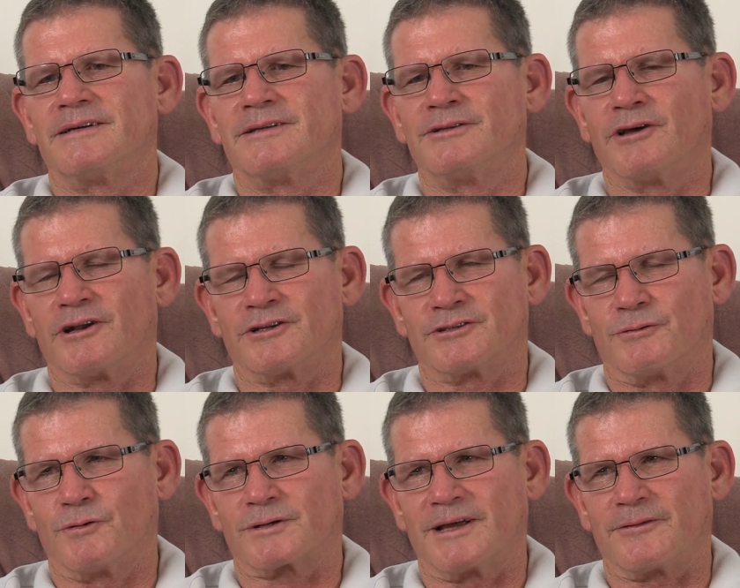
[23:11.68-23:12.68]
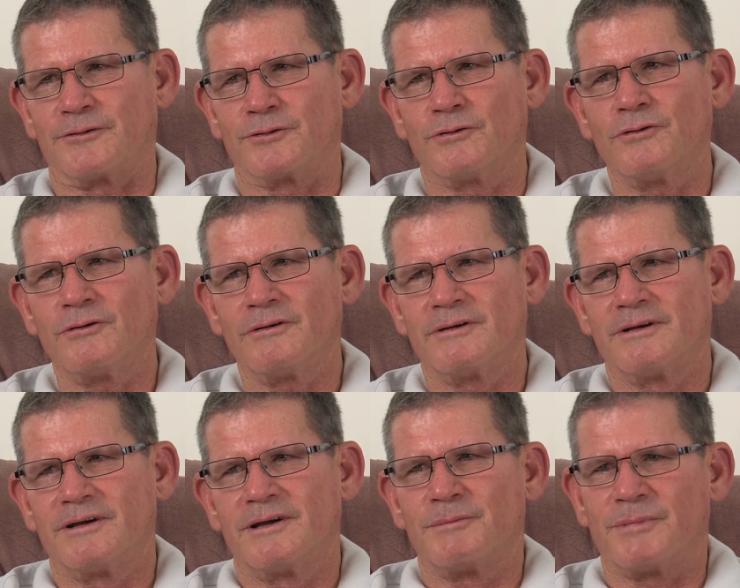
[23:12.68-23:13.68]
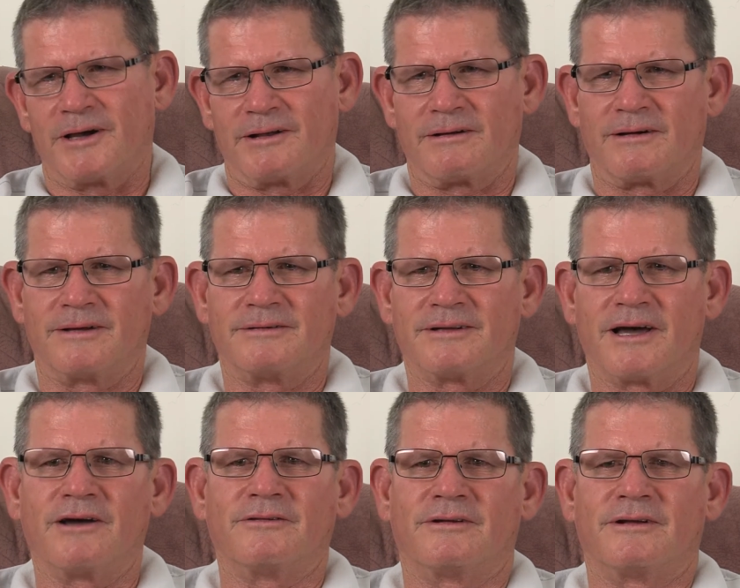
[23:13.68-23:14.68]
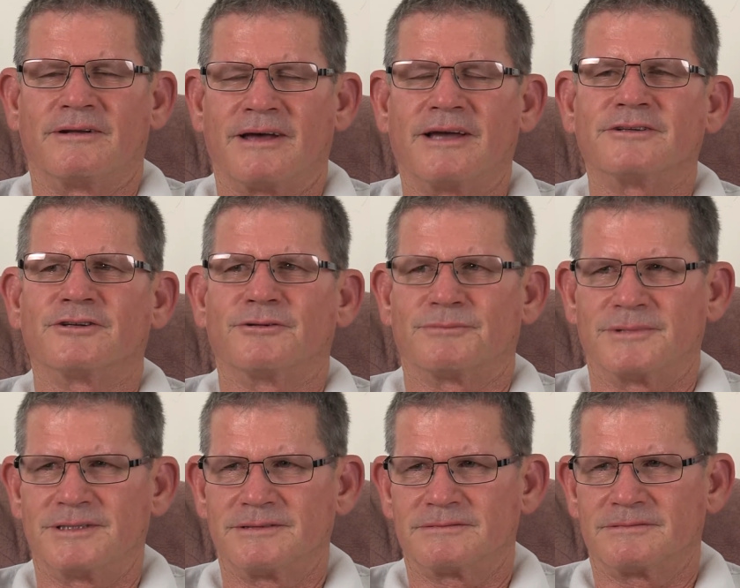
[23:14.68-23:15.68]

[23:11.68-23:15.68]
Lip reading: Not as I walked out the door, but I know that it has helped me,